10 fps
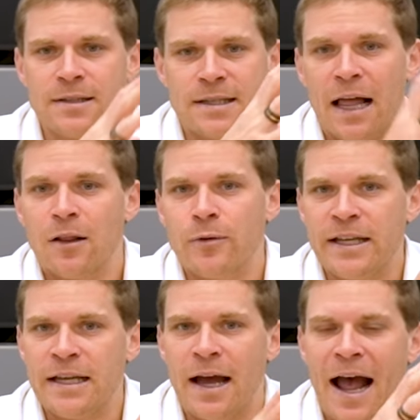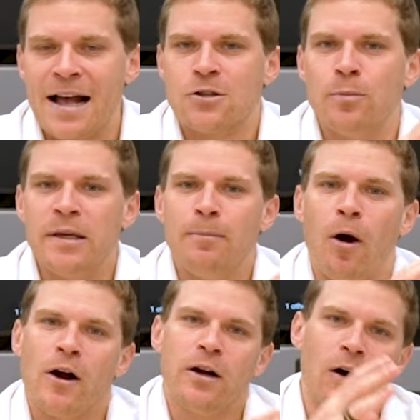salary has to be
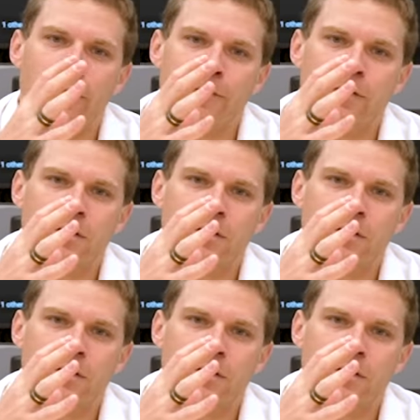part of